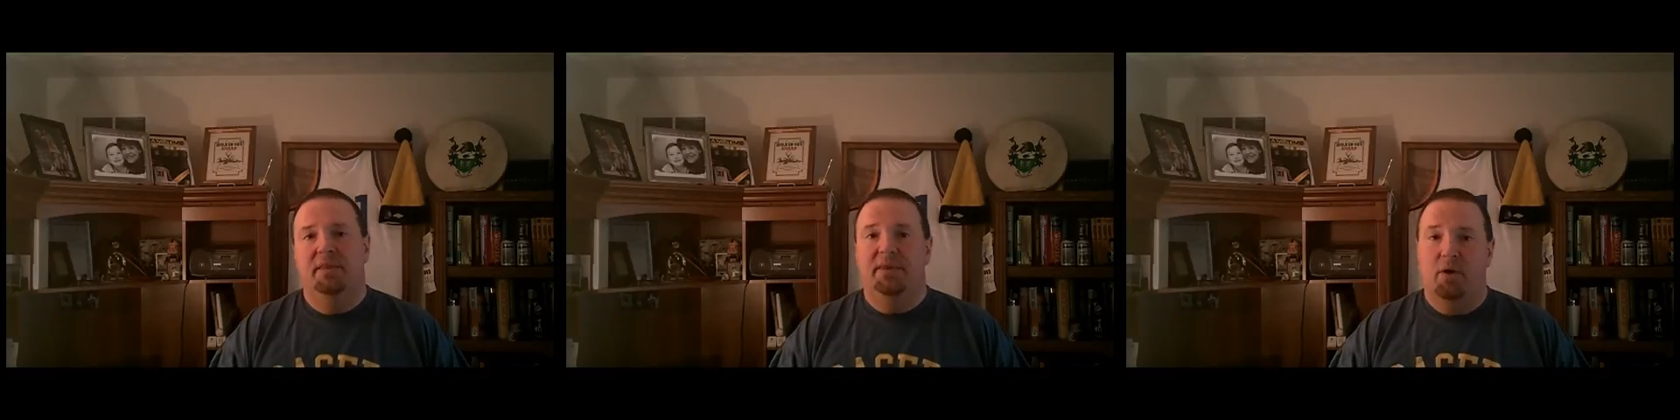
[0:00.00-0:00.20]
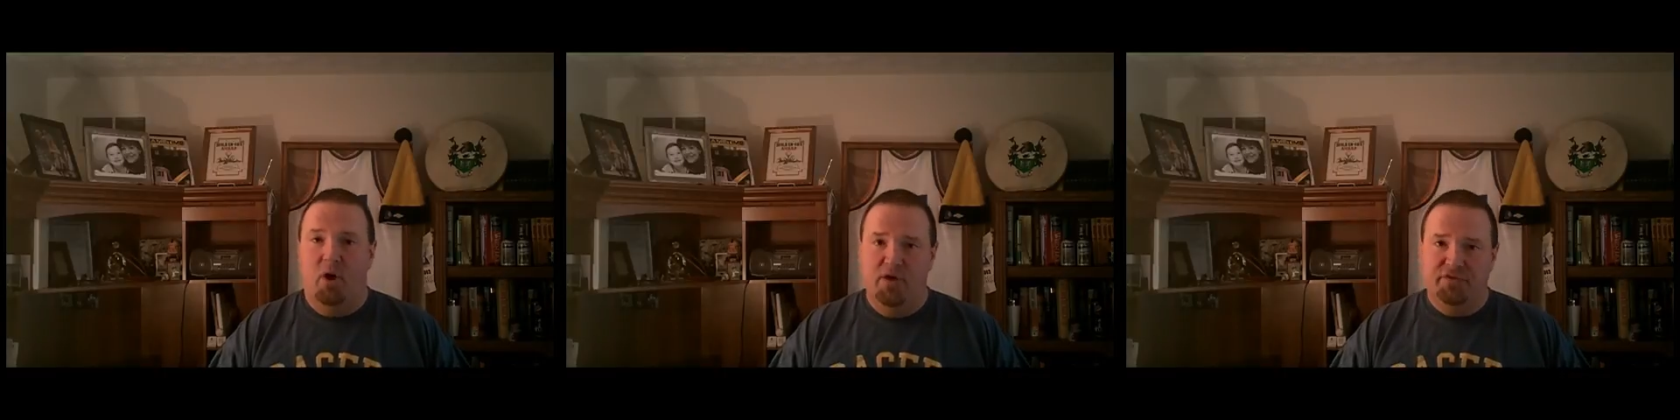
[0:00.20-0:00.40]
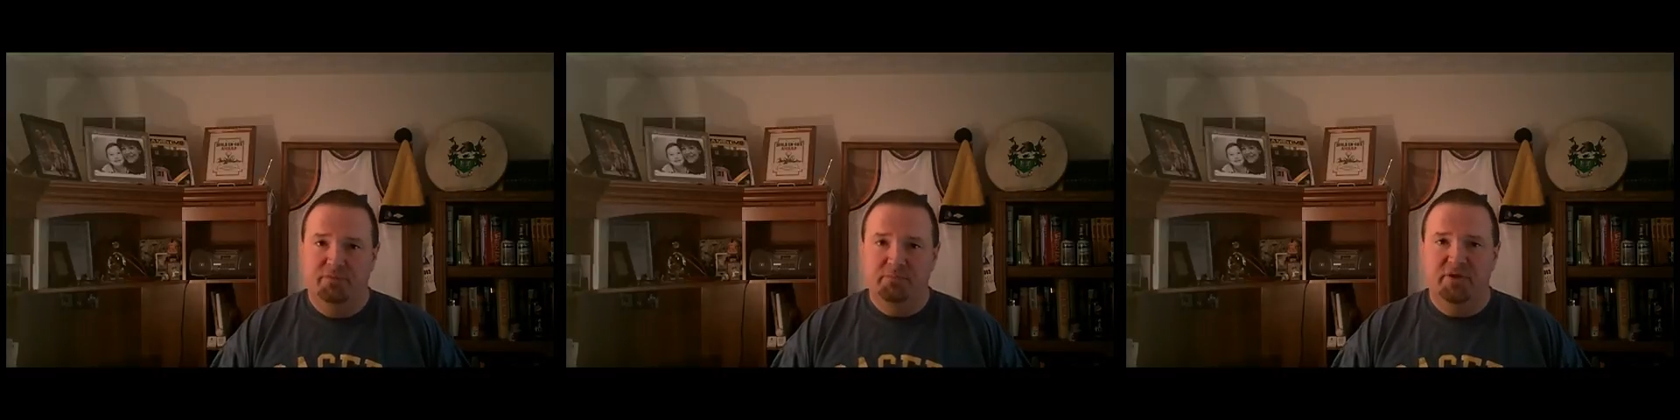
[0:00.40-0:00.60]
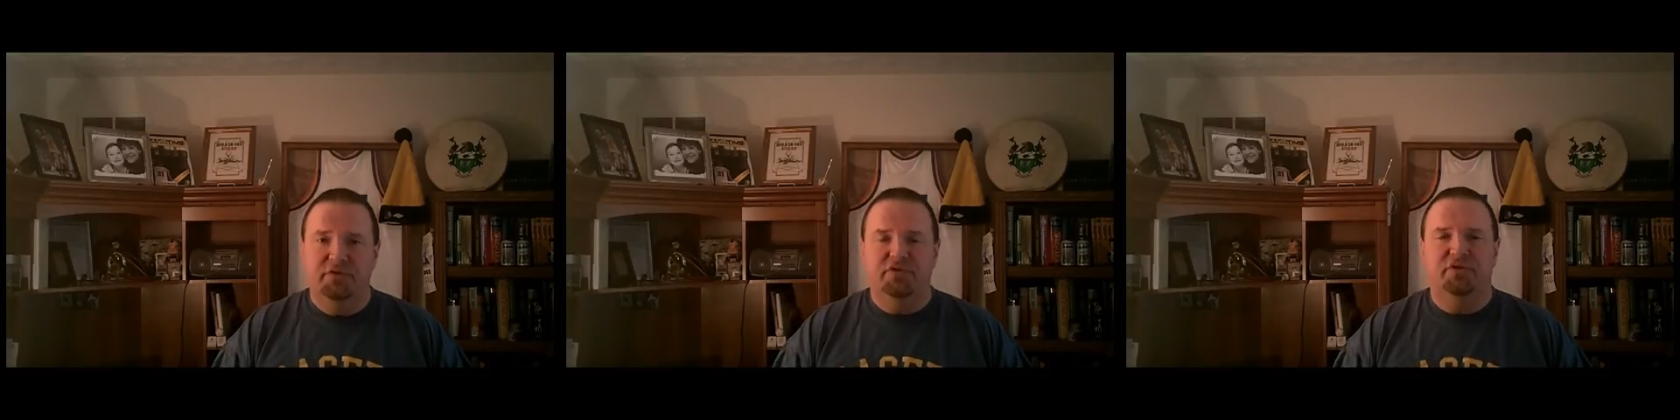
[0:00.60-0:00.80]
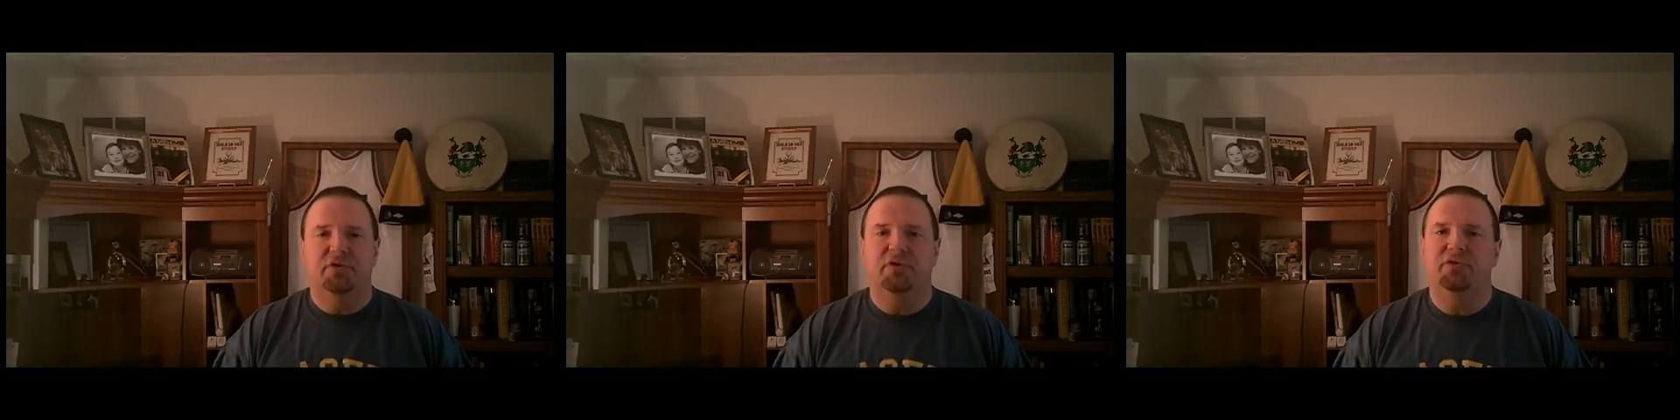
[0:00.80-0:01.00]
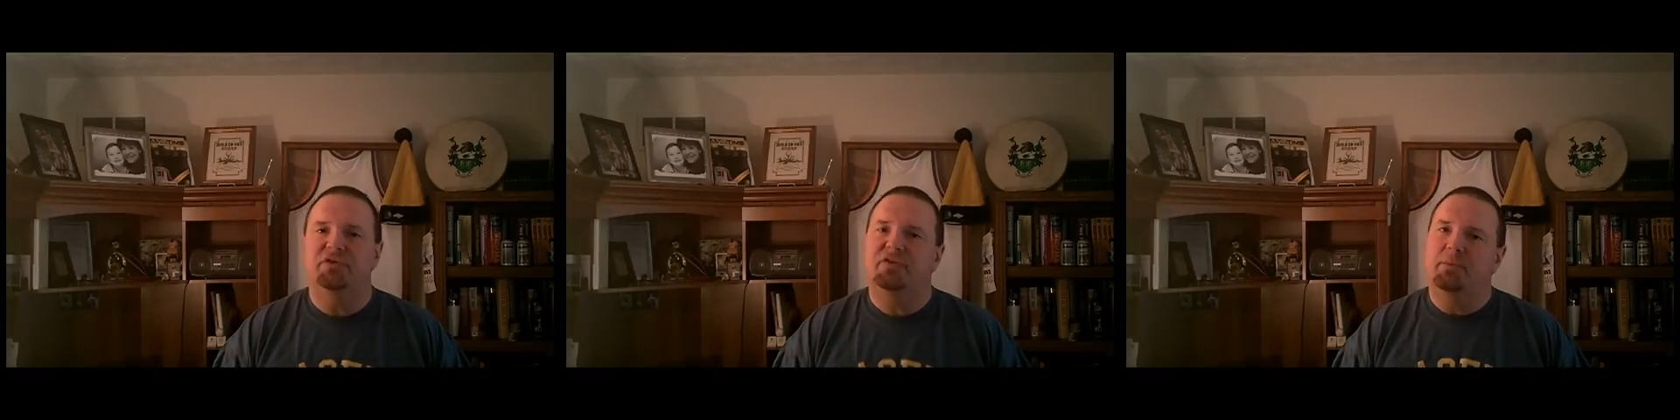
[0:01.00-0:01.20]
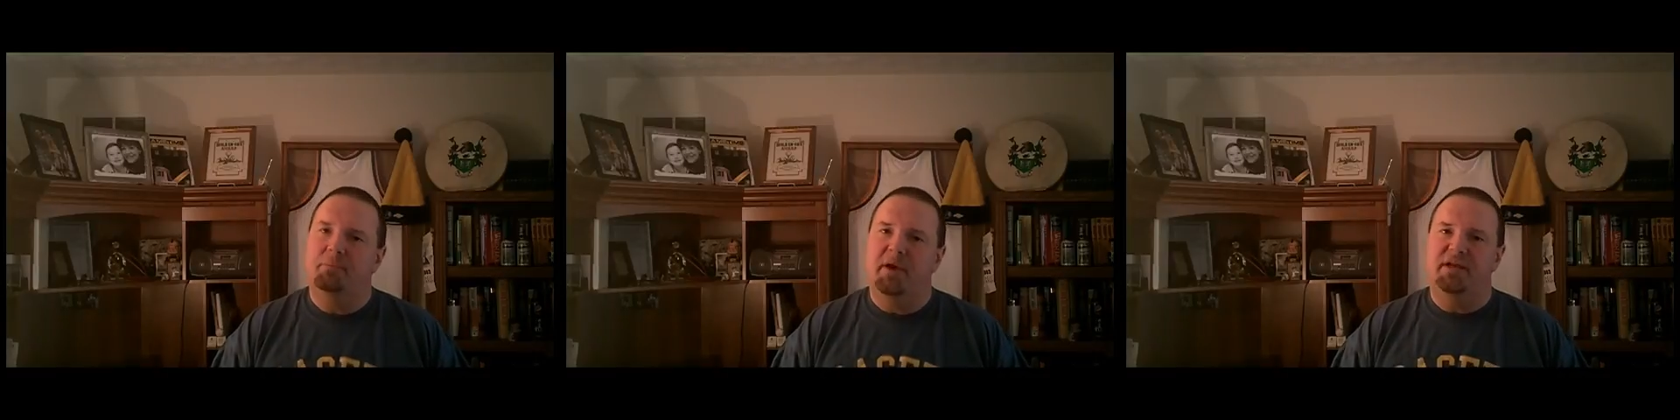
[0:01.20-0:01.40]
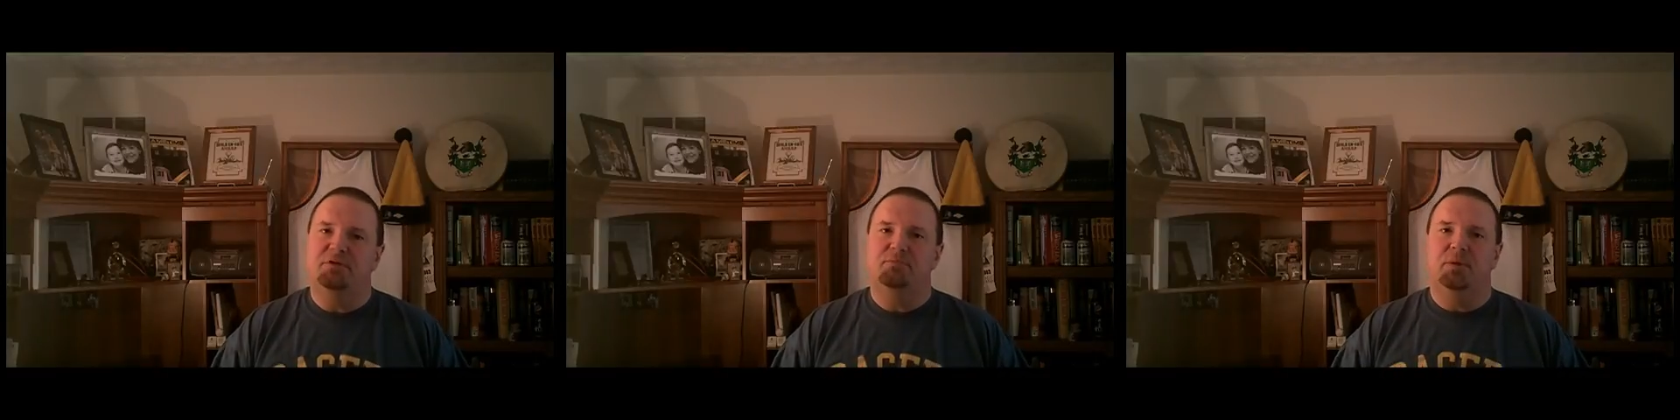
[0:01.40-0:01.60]
There are some concerns. The
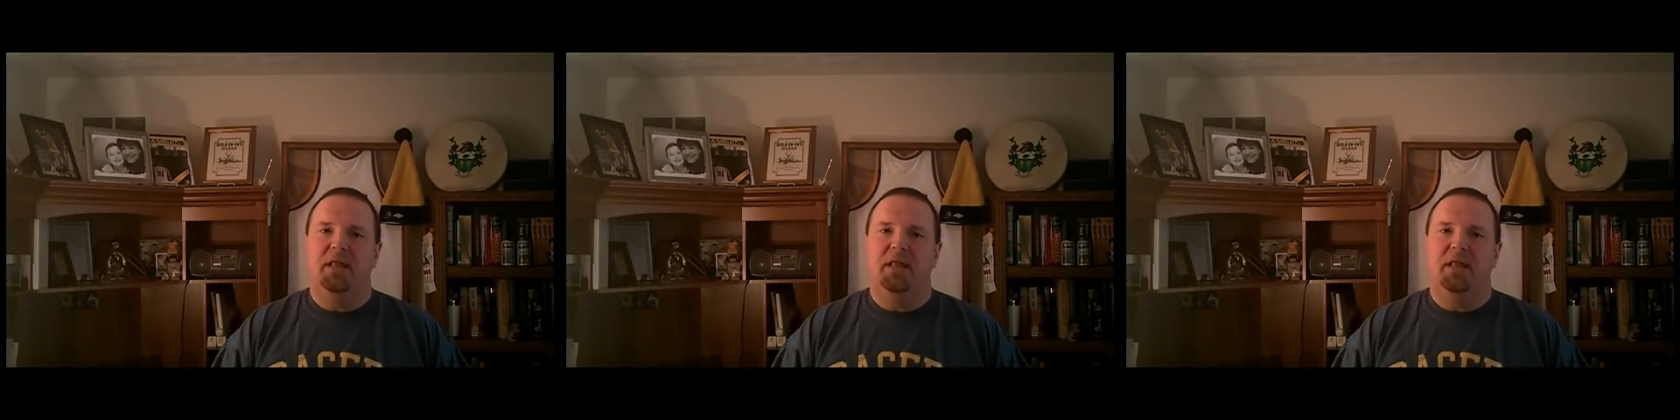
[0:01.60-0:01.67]
bench